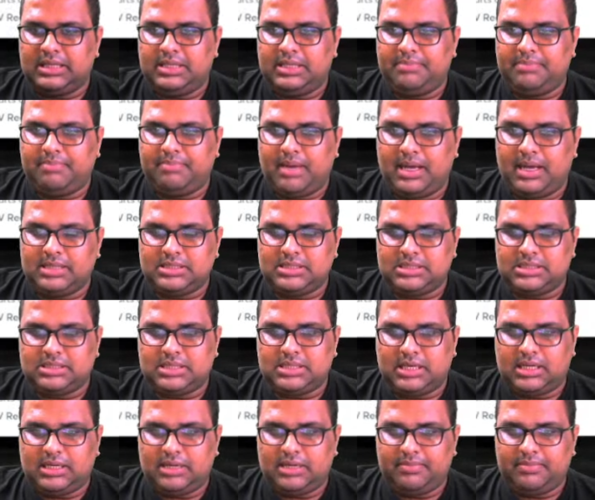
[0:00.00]
the batches
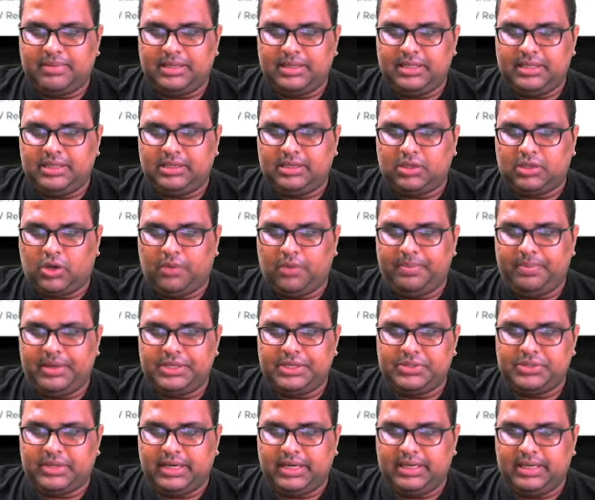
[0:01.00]
started by the top
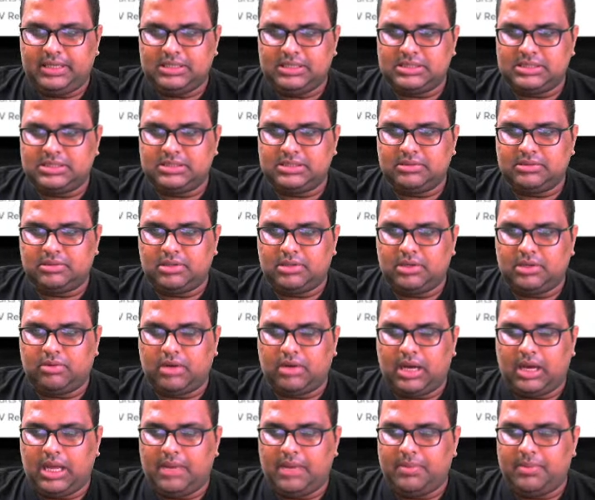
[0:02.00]
educators. Now
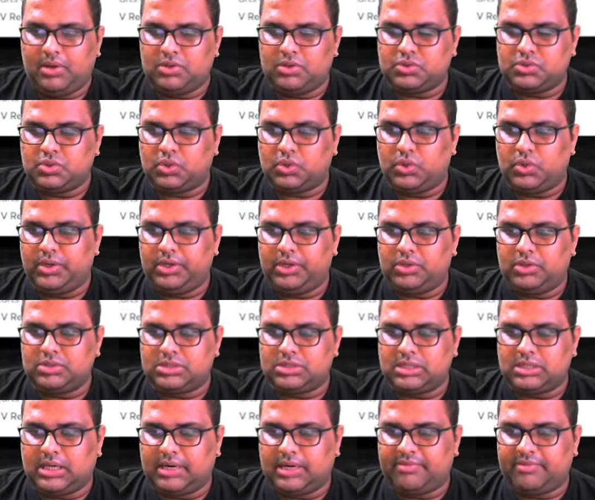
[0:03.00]
I am also going to
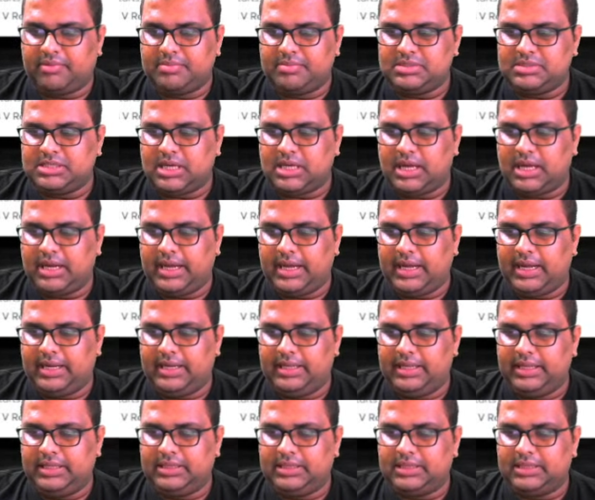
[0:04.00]
start from Jan
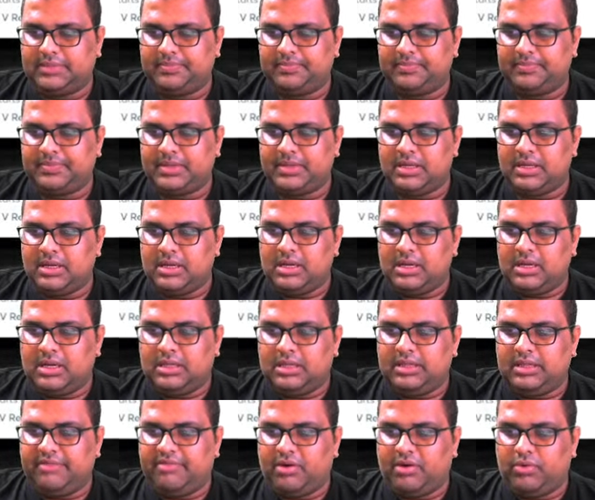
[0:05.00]
18th
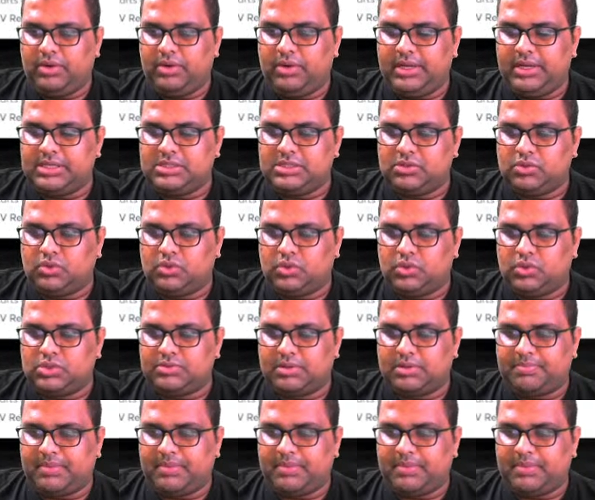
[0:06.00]
the foundation course for
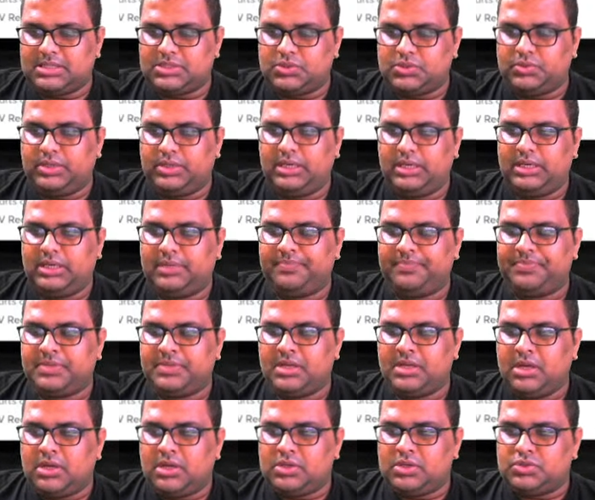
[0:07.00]
plus student.
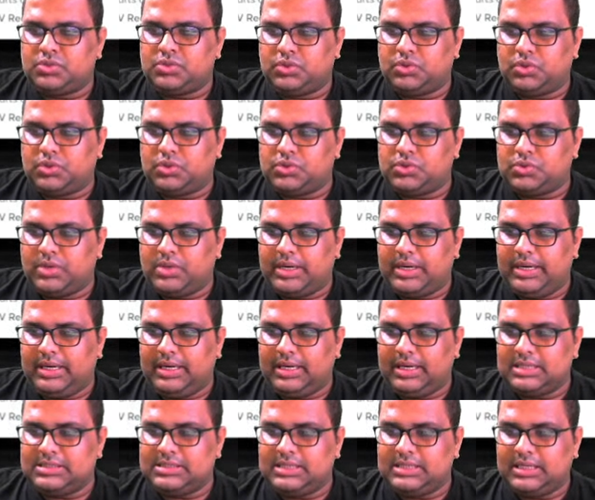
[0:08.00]
So those who are
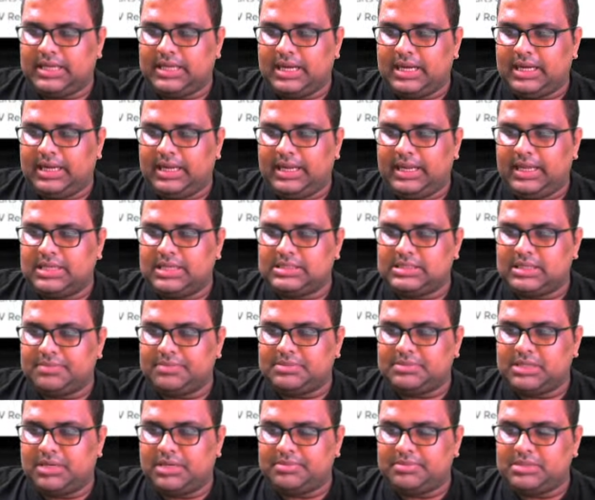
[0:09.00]
interested can take
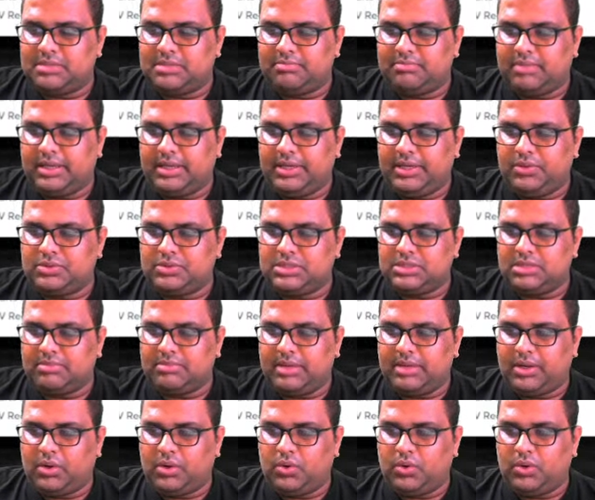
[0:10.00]
subscription by using
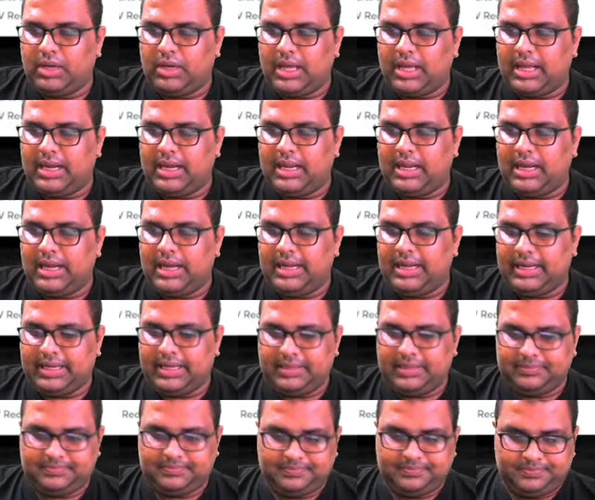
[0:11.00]
my code NLN10.
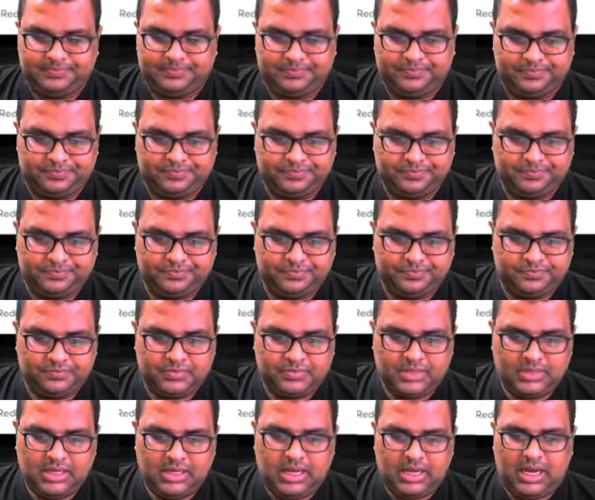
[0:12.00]

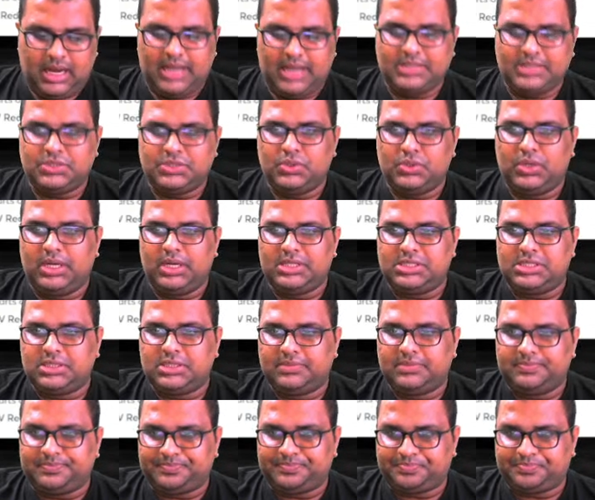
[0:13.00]
Hi Suraj.